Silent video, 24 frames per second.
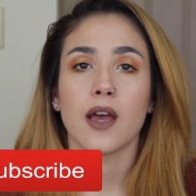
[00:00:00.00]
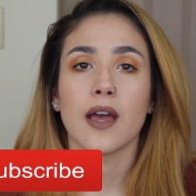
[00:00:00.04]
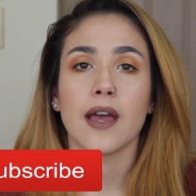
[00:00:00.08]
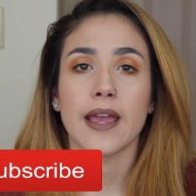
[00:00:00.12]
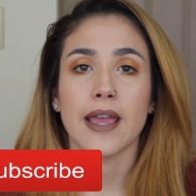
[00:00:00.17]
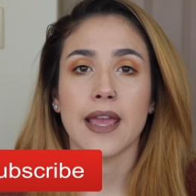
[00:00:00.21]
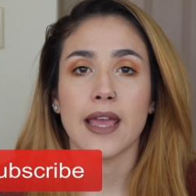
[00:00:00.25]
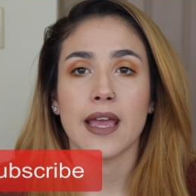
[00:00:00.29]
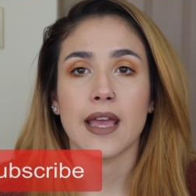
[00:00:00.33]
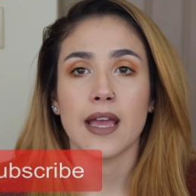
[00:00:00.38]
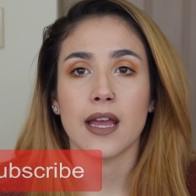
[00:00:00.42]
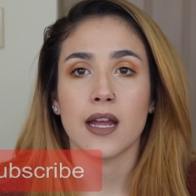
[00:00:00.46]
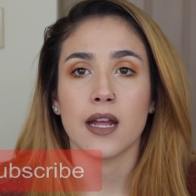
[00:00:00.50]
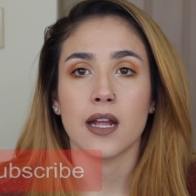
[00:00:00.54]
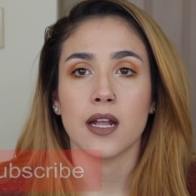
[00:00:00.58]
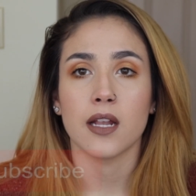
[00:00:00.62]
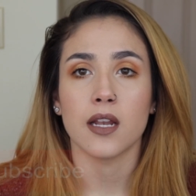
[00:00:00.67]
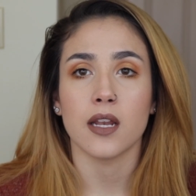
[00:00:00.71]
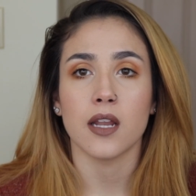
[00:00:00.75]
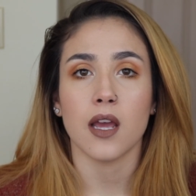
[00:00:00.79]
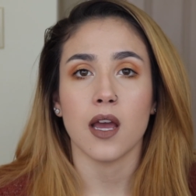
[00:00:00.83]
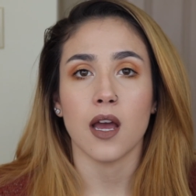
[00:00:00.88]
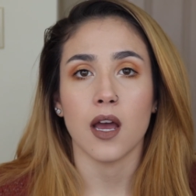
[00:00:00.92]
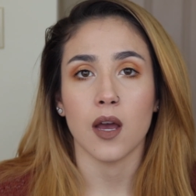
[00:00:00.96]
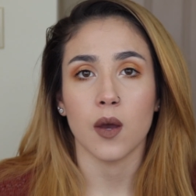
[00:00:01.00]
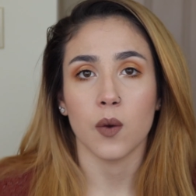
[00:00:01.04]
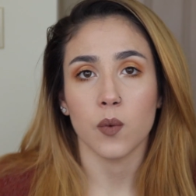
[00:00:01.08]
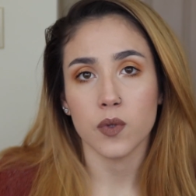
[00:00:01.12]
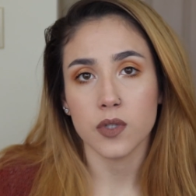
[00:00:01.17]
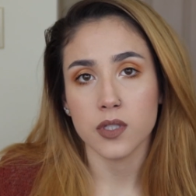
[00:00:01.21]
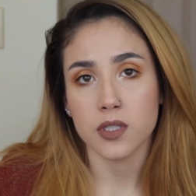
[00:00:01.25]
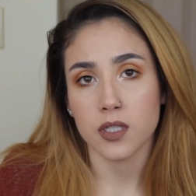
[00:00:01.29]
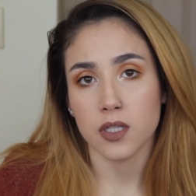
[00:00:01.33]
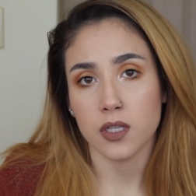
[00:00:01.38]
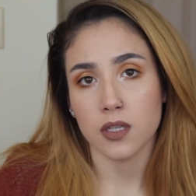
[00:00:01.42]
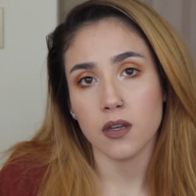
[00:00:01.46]
and I will
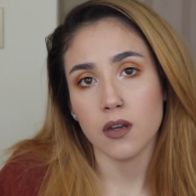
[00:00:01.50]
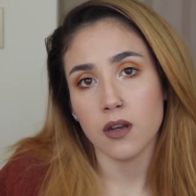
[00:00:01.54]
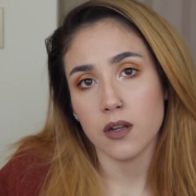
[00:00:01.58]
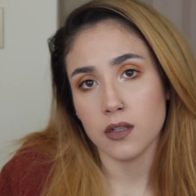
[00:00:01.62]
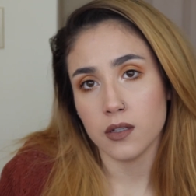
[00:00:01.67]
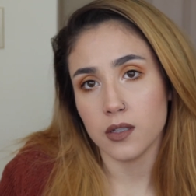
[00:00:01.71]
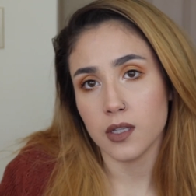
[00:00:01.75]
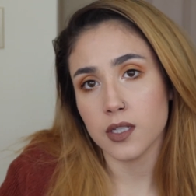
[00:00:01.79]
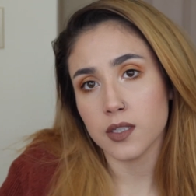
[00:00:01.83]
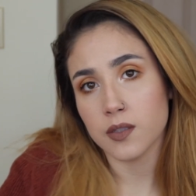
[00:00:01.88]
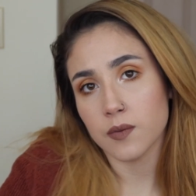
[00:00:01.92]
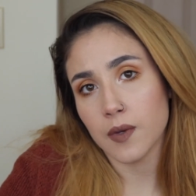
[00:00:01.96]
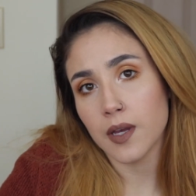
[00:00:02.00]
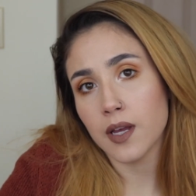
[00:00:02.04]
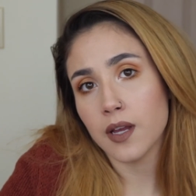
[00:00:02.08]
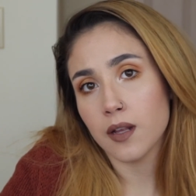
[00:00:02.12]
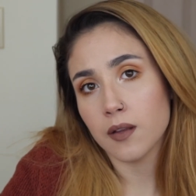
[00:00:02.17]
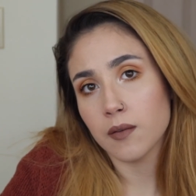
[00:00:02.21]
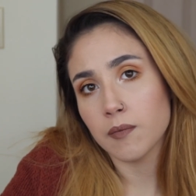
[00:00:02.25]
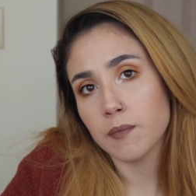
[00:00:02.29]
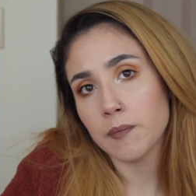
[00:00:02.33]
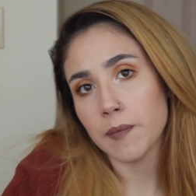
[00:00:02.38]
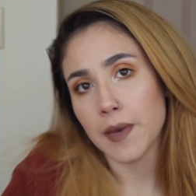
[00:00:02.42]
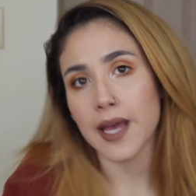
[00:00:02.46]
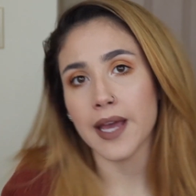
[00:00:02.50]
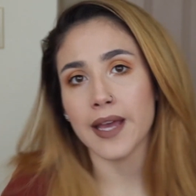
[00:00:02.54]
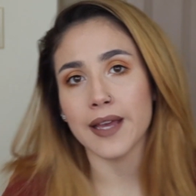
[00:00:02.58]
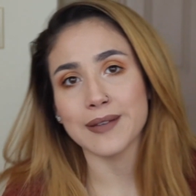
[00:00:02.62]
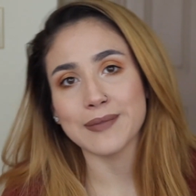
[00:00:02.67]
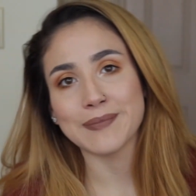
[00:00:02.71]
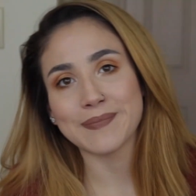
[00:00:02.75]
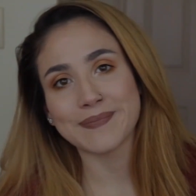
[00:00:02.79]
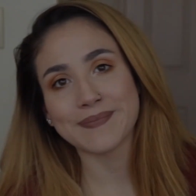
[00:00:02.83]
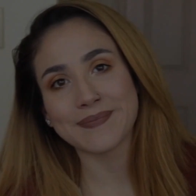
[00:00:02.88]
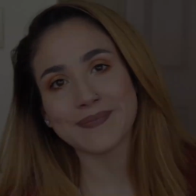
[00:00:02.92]
see you on the next one. Bye!